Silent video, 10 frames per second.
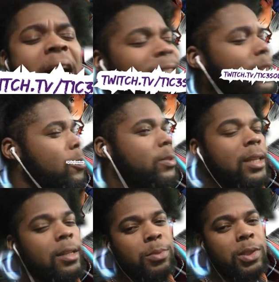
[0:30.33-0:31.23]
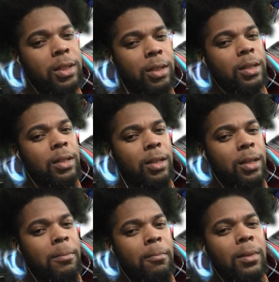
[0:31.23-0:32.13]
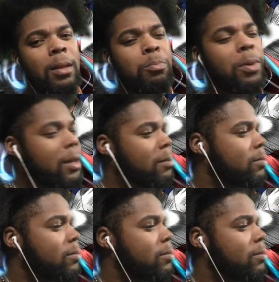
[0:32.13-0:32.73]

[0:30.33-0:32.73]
So DMG. But